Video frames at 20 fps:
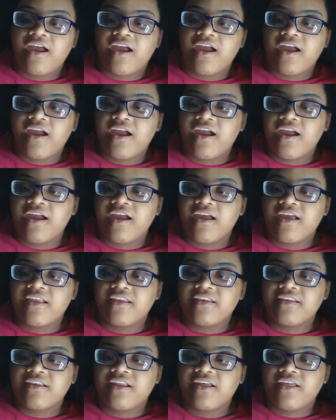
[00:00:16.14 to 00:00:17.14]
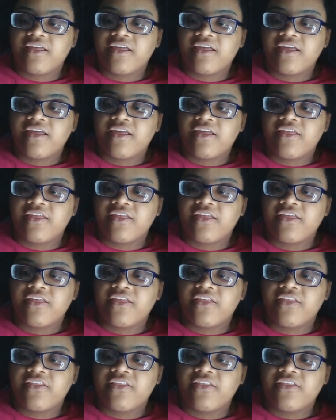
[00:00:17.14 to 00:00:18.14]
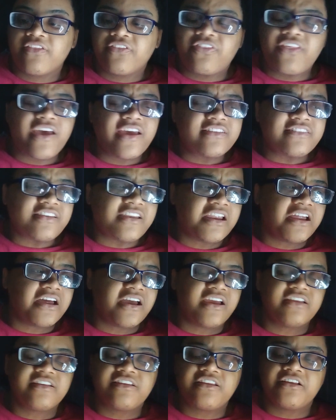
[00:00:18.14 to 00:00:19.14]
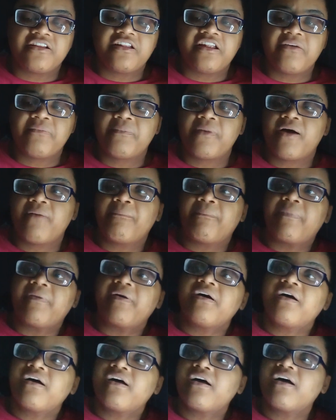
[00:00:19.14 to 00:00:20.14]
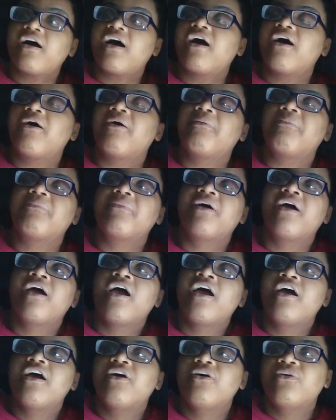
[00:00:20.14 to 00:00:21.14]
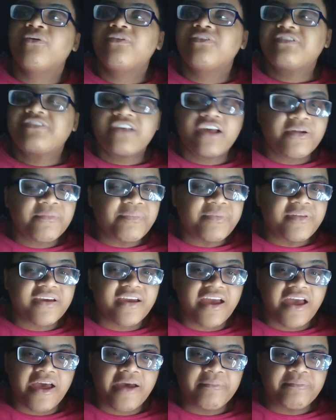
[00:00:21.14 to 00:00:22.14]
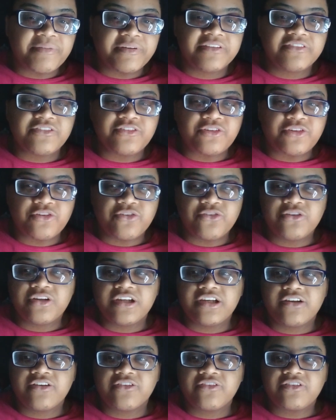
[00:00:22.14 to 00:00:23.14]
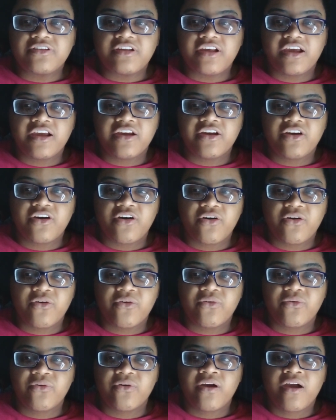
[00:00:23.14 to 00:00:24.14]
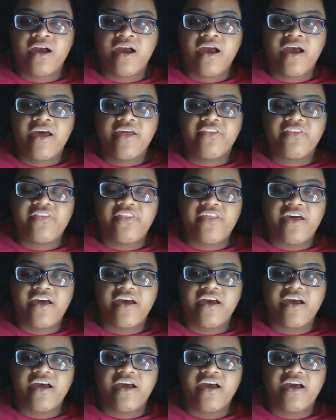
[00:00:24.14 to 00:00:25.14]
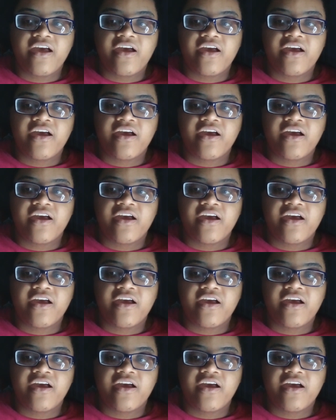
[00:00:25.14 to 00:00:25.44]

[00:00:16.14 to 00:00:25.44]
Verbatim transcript: And that's not a dilemma, but um something happened two years ago that